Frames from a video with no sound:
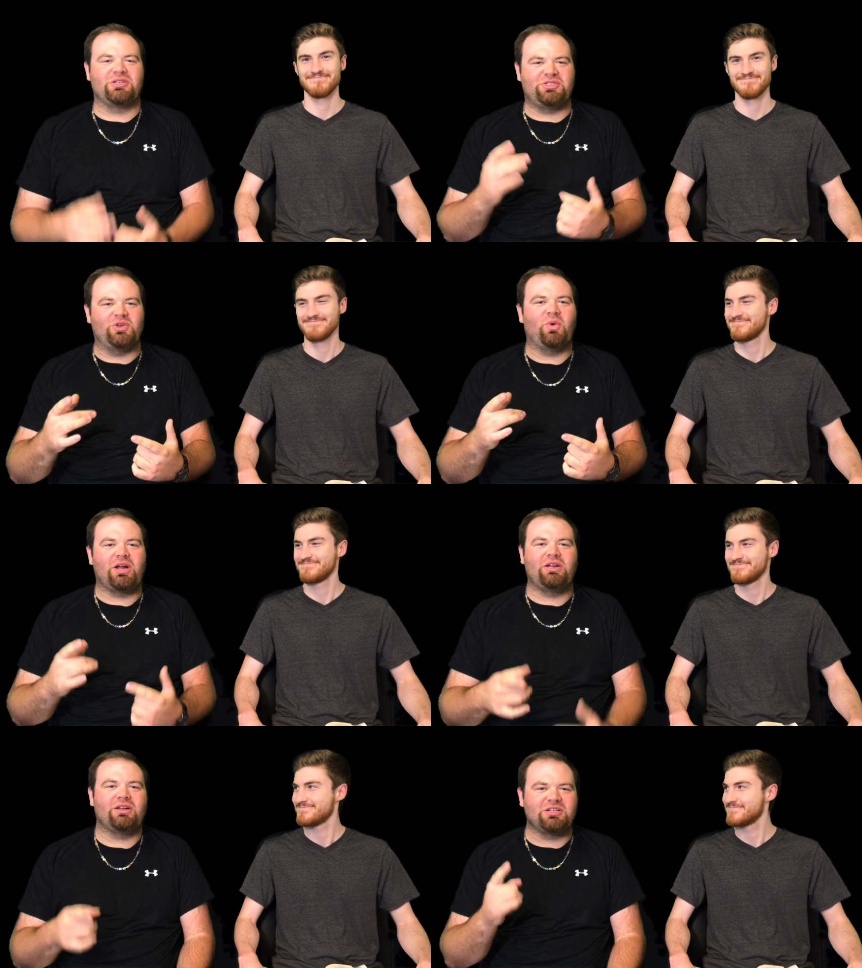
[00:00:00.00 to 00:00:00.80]
Speaker 1: We are still
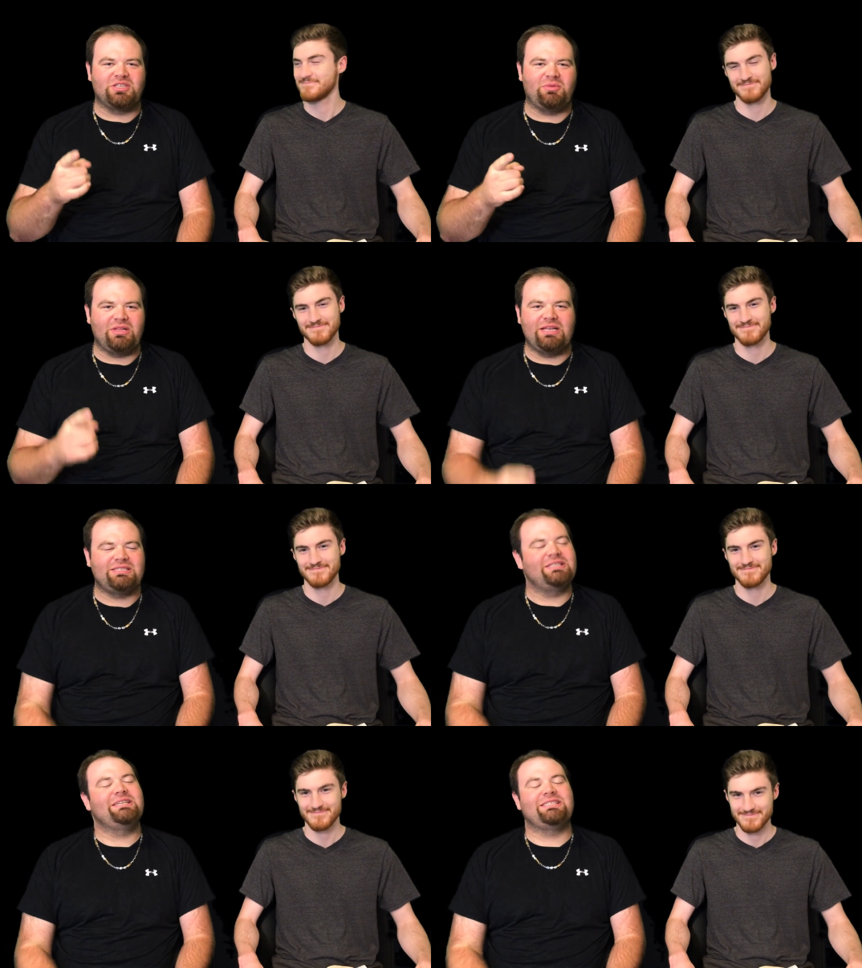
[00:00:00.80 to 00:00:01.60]
working on our subclass
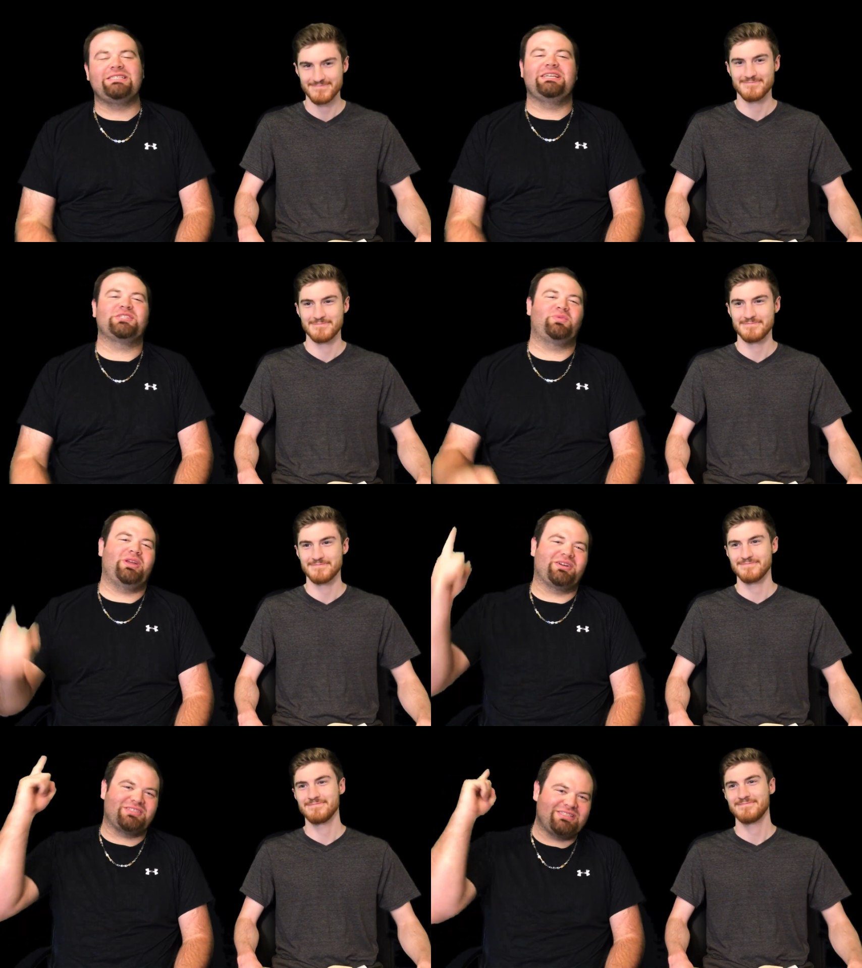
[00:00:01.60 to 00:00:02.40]
series, and yes,
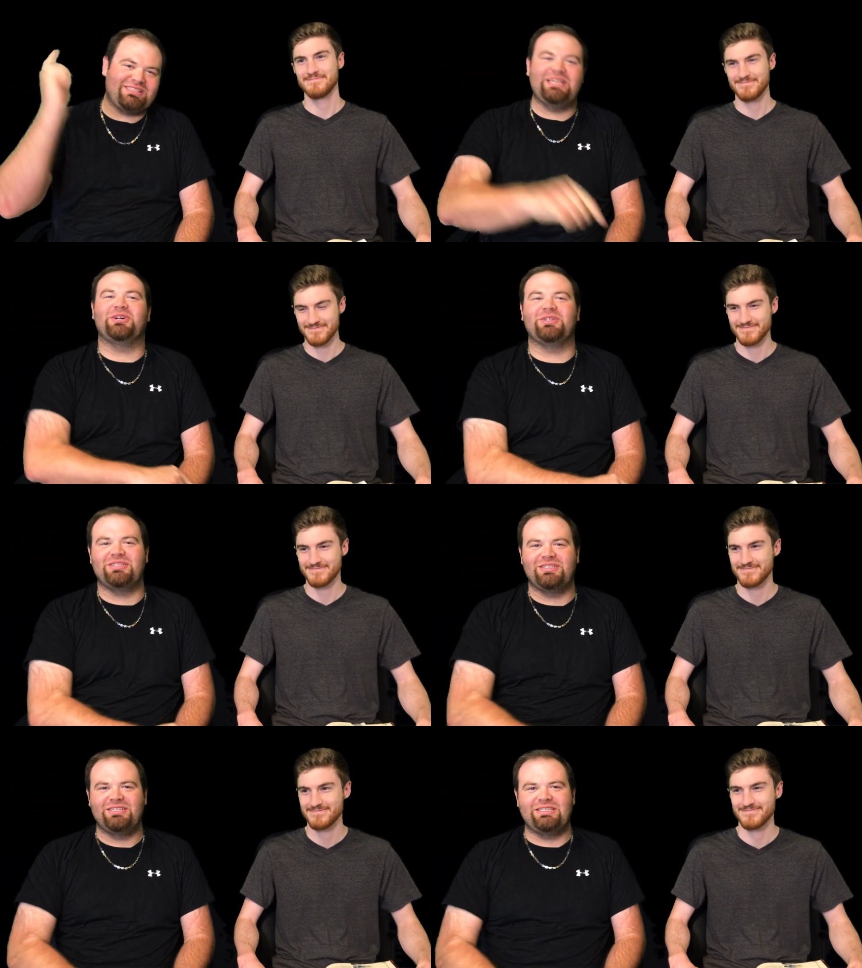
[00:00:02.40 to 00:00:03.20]
we are still
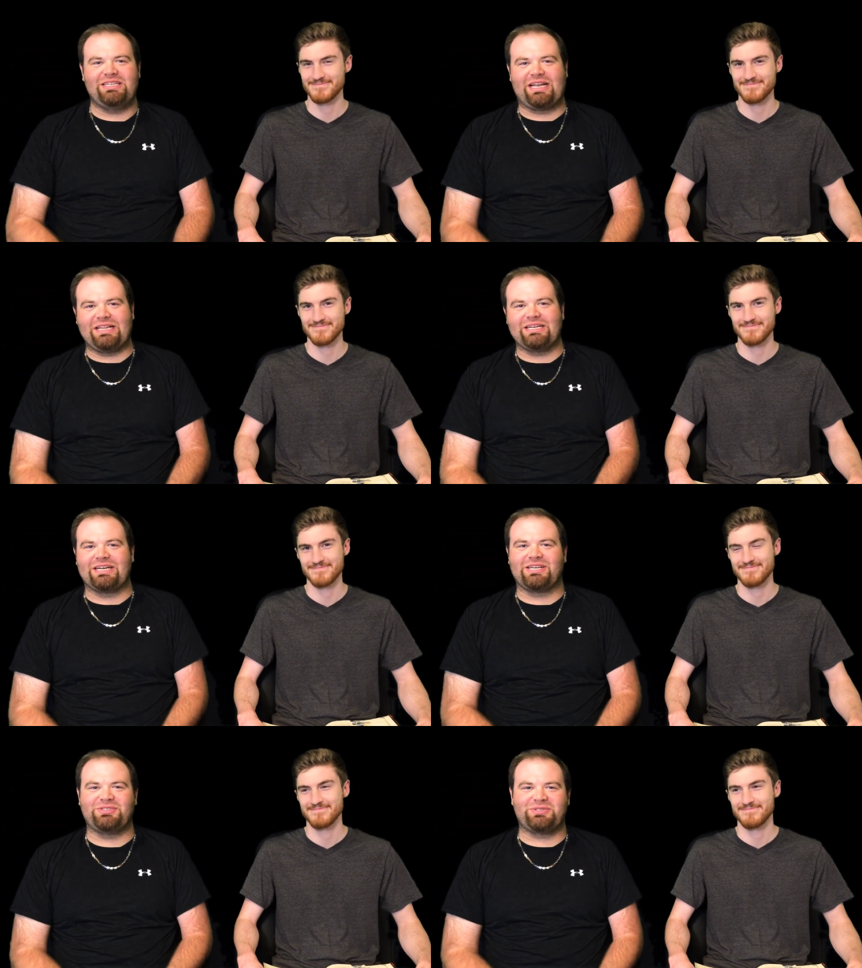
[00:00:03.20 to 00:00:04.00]
in
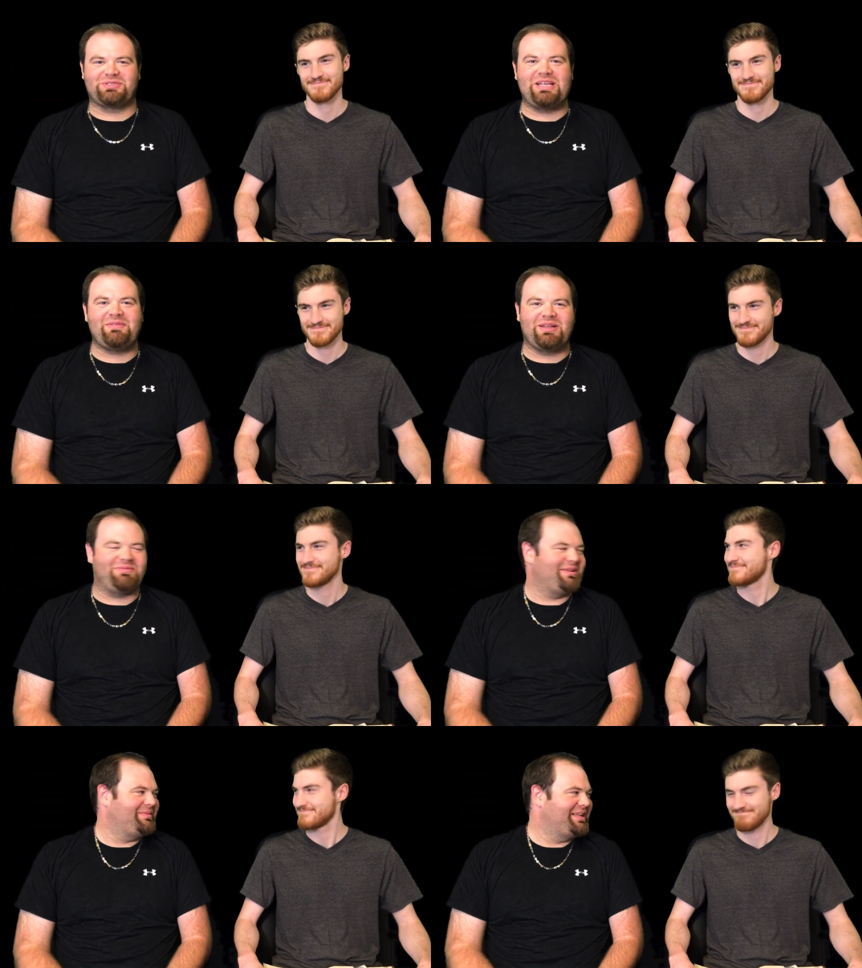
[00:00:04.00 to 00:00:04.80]
Cleric because there's seven
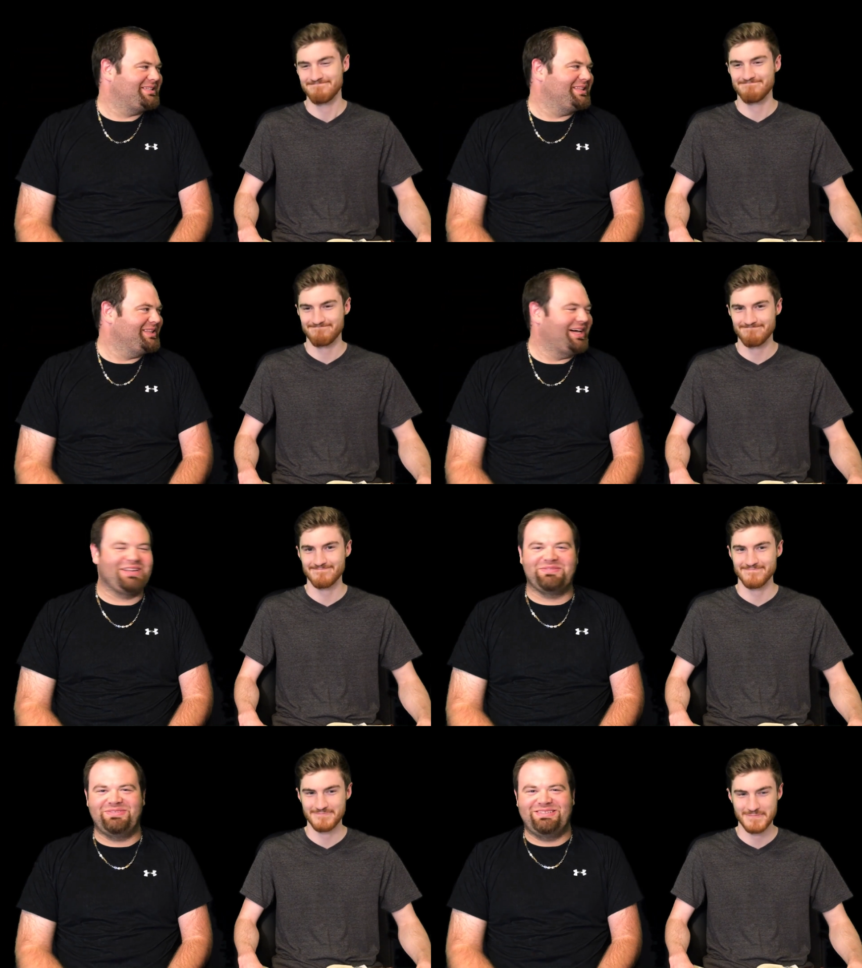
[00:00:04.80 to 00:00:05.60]
of them. That's a lot
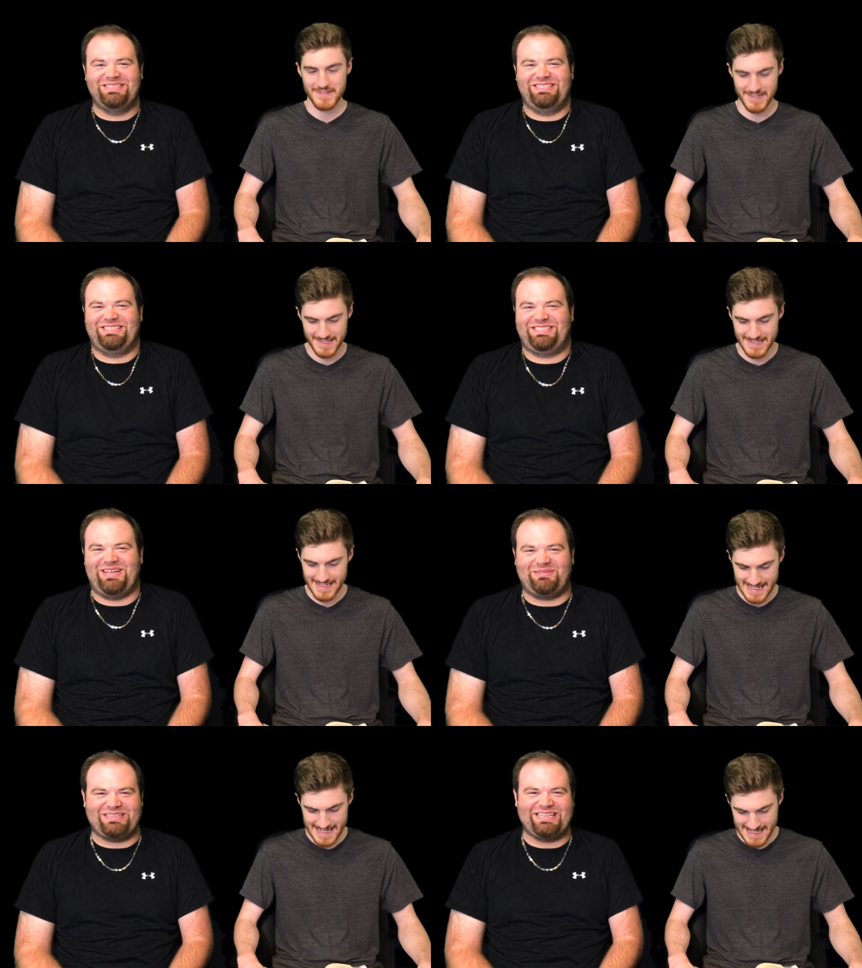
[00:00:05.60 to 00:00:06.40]
of
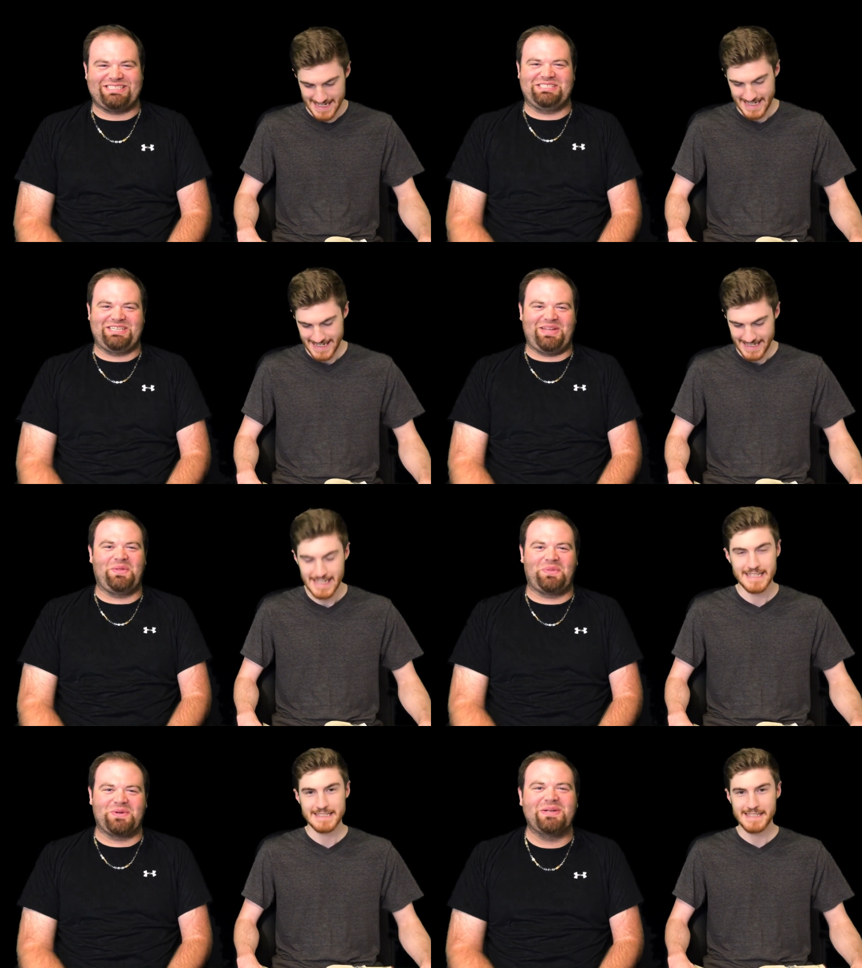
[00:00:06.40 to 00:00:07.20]
subclasses to
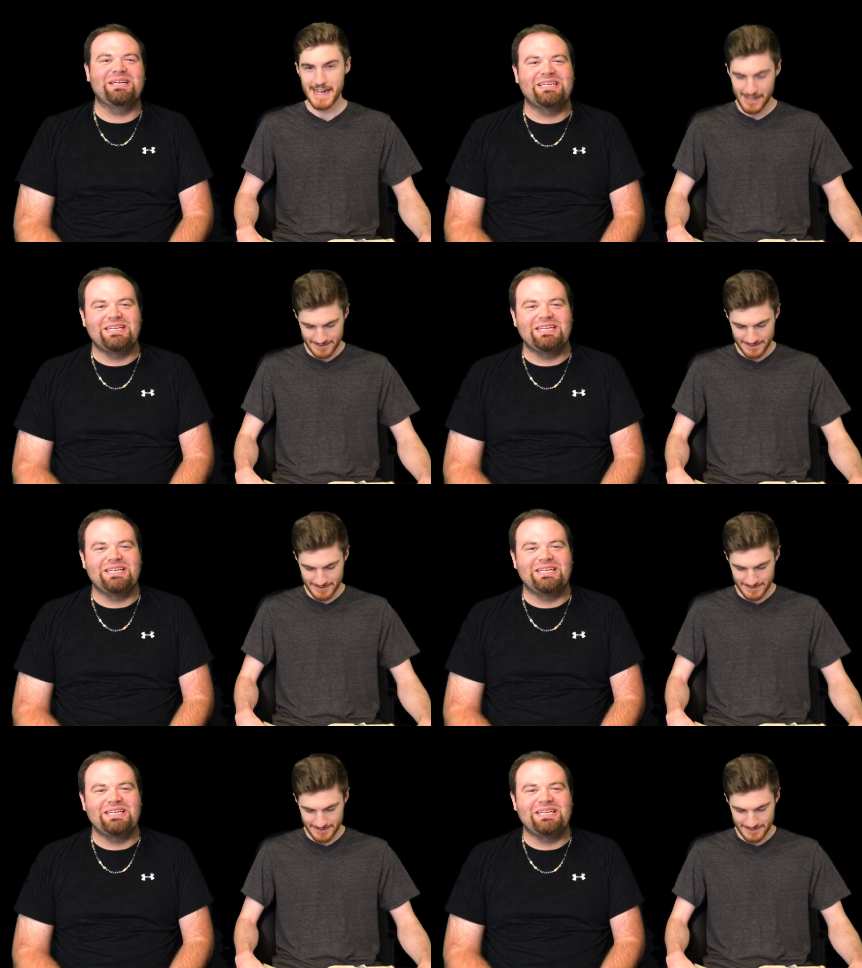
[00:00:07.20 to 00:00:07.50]
go through.